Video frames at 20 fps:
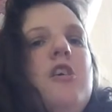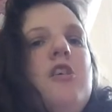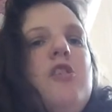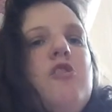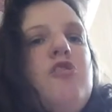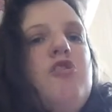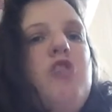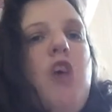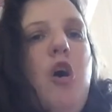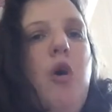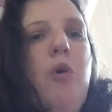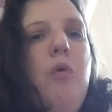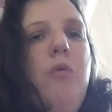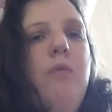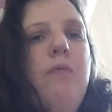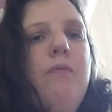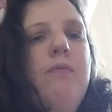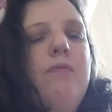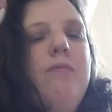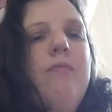So,
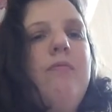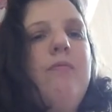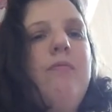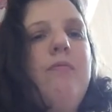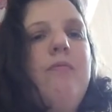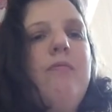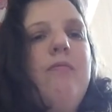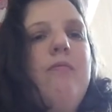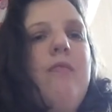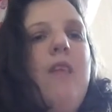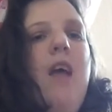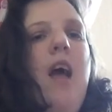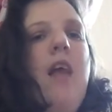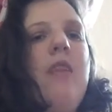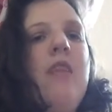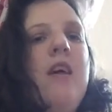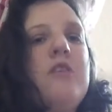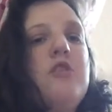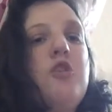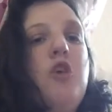
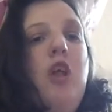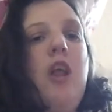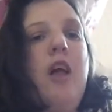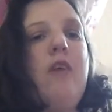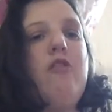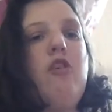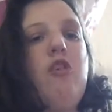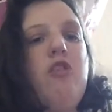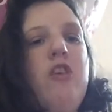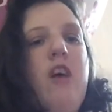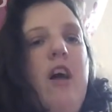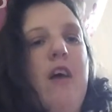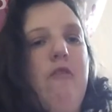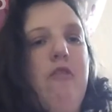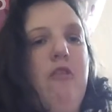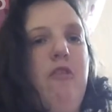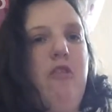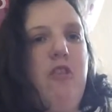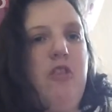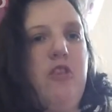that's all I've got time
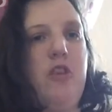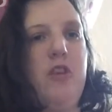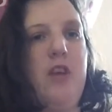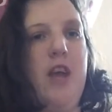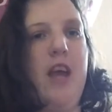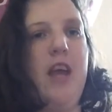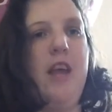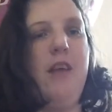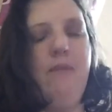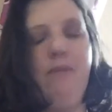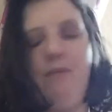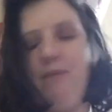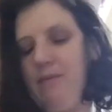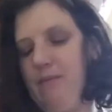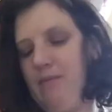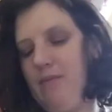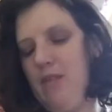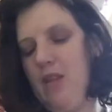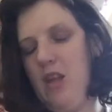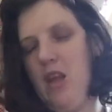for for today.
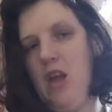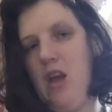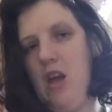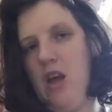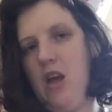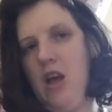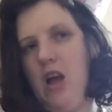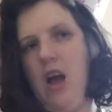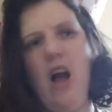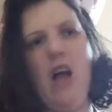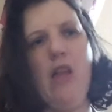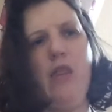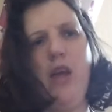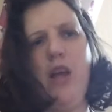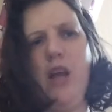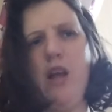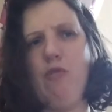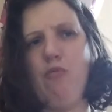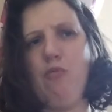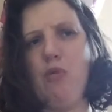I
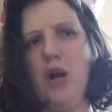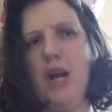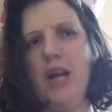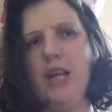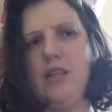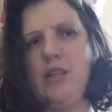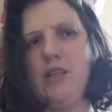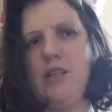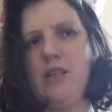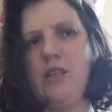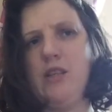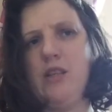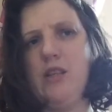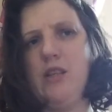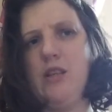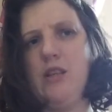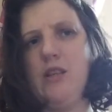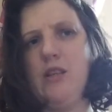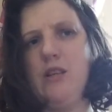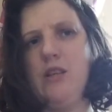think I've praised
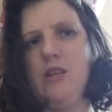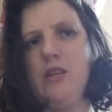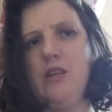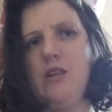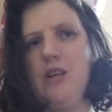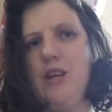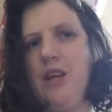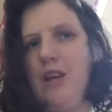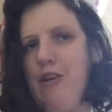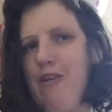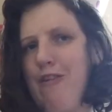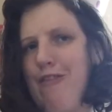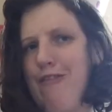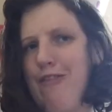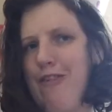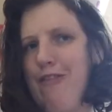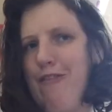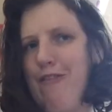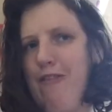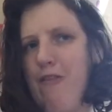enough
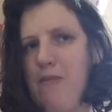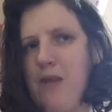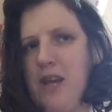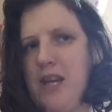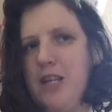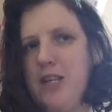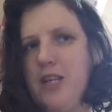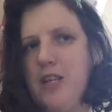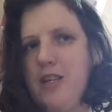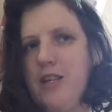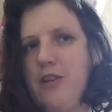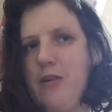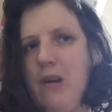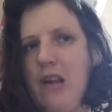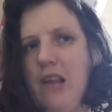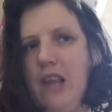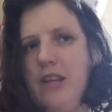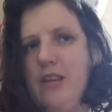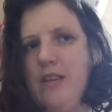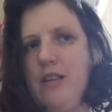information to
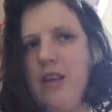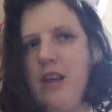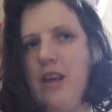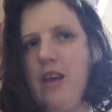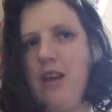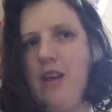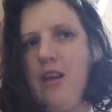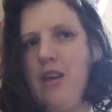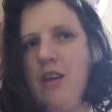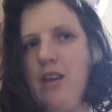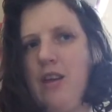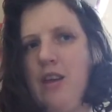Alice there.